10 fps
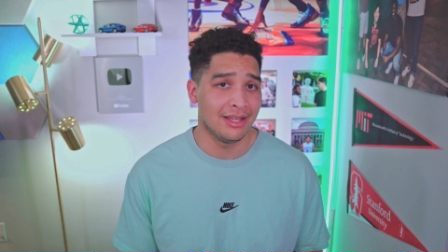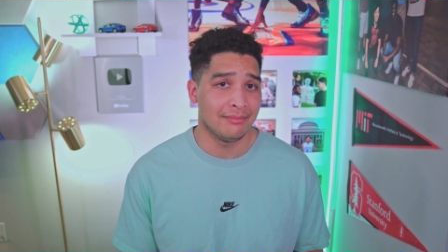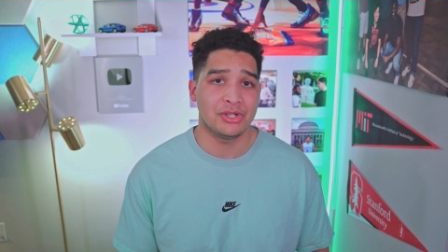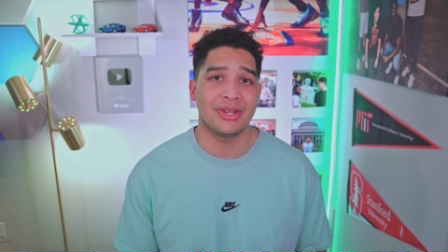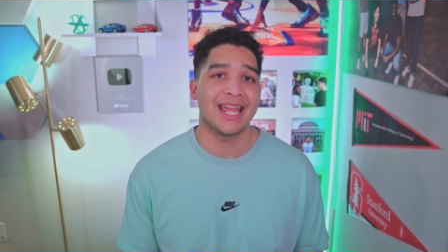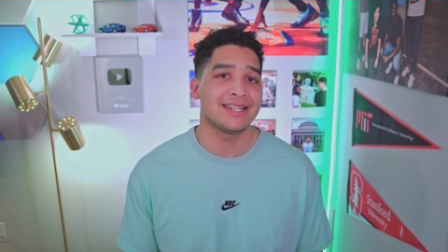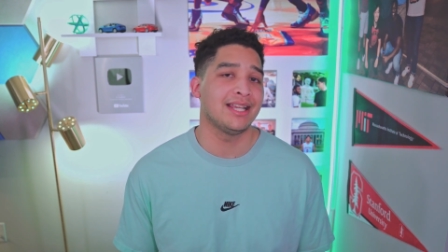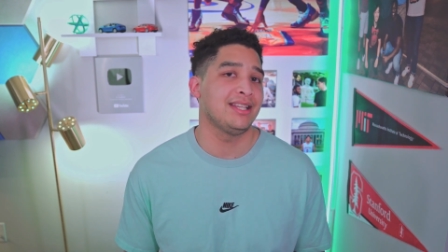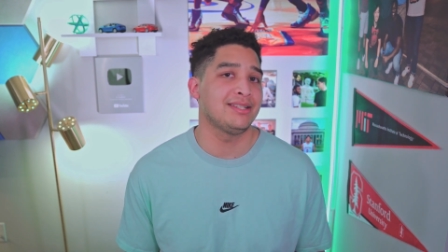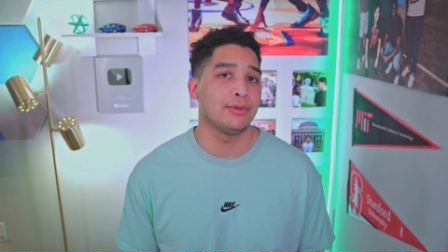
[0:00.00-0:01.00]
but you can't
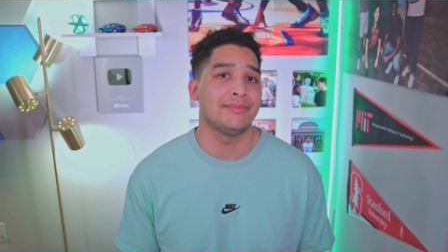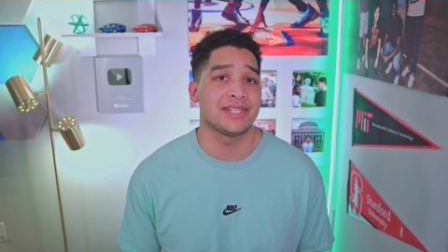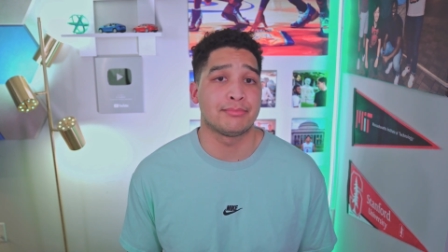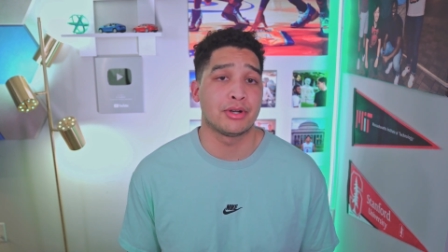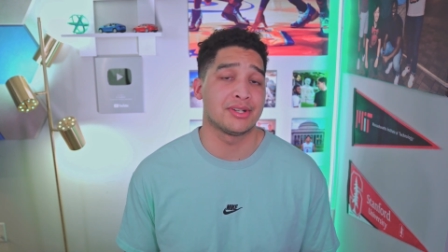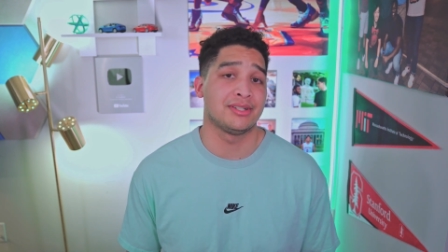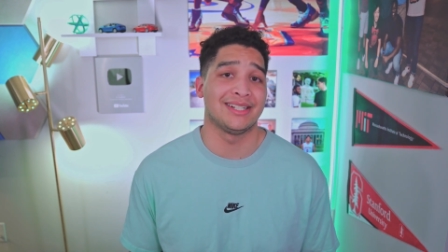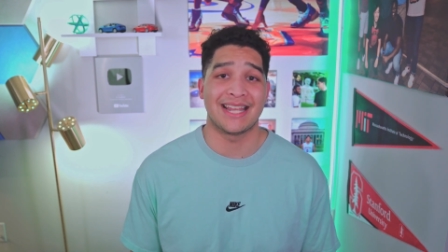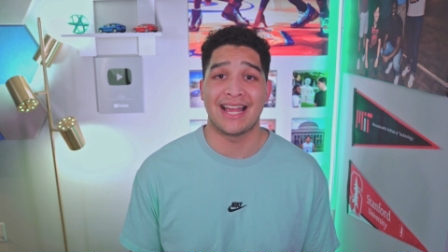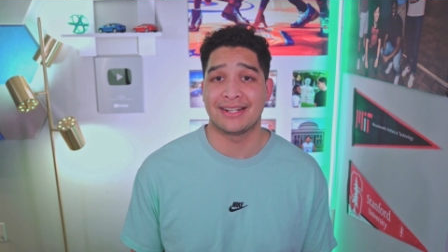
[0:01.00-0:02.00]
take these moments as personal
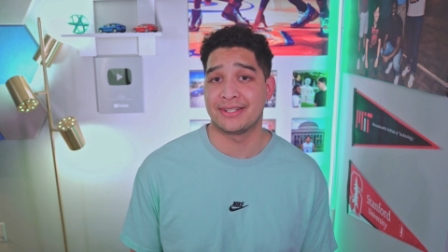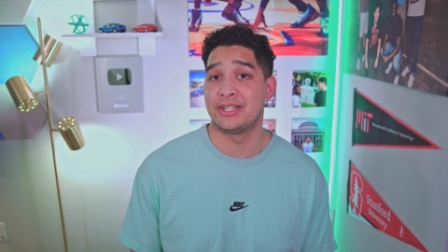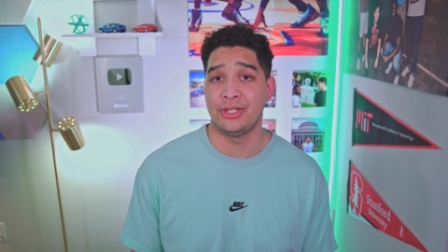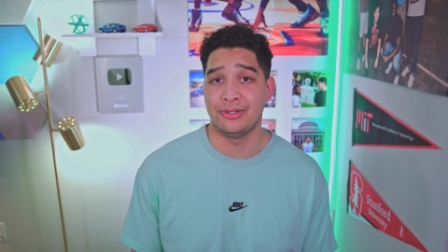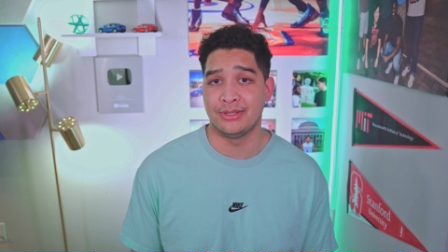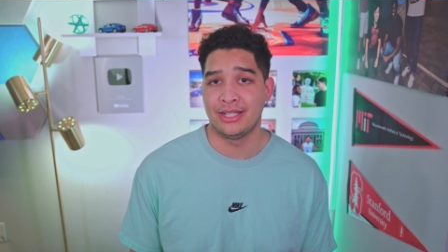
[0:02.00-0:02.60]
attacks on you.